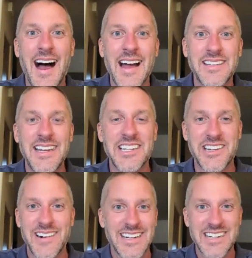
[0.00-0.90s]

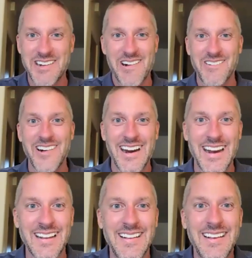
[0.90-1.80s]
t-shirt and short
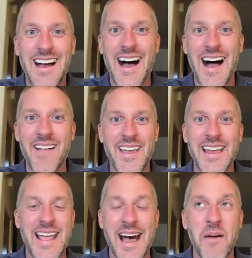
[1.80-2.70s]
wearing
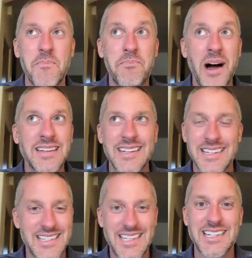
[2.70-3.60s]
and
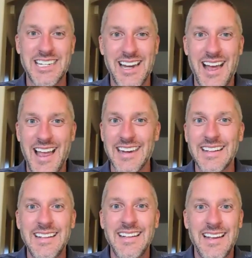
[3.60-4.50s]
abundant sunshine
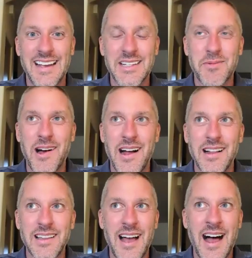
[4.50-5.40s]
as
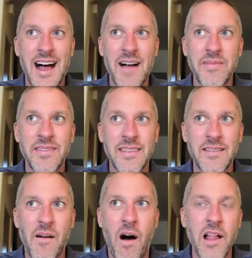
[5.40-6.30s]
well.
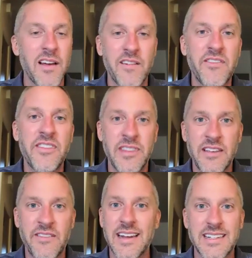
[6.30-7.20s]
All of the
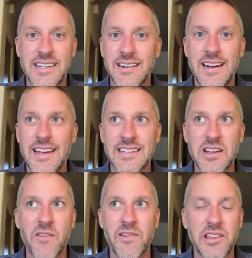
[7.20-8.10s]
Phoenix area gets
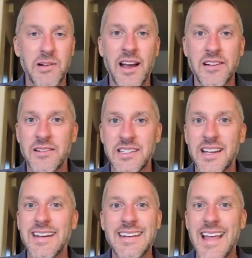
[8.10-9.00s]
over 300
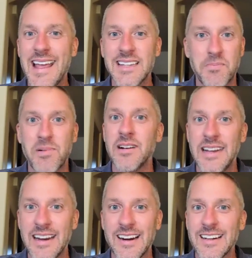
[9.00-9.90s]
sunny days per
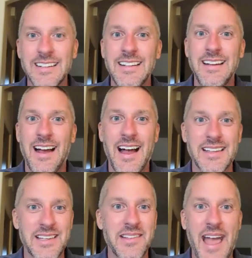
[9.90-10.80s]
year.
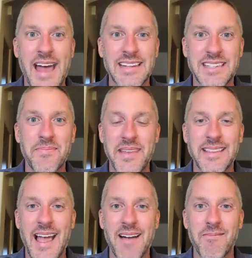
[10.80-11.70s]
So that is something
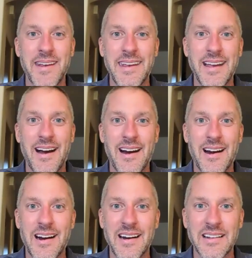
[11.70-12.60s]
that we
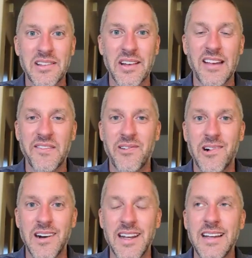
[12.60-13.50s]
are looking
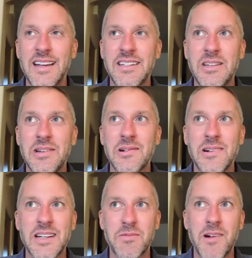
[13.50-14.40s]
forward to
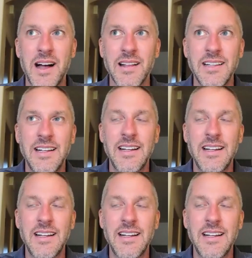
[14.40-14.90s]
as well.